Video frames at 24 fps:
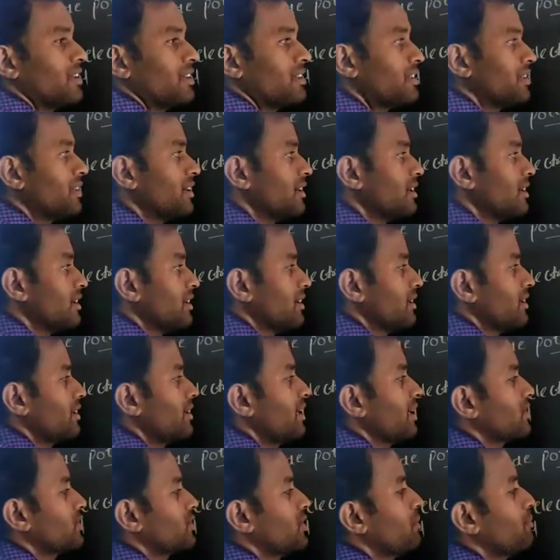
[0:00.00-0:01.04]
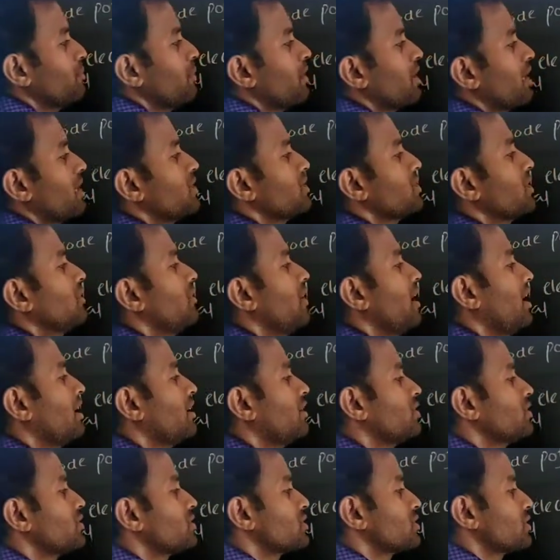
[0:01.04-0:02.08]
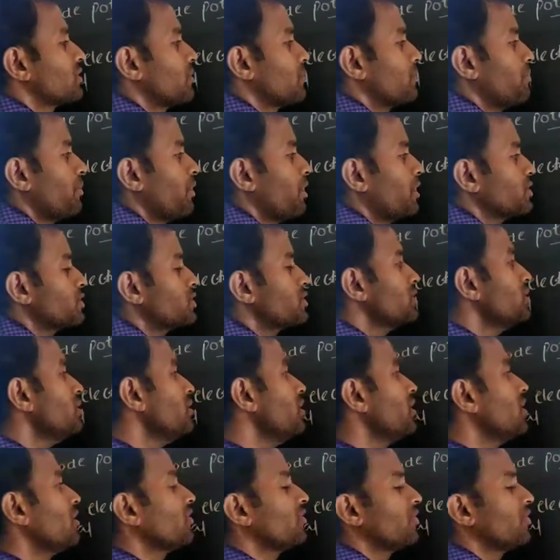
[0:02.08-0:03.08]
the reduction potential value is positive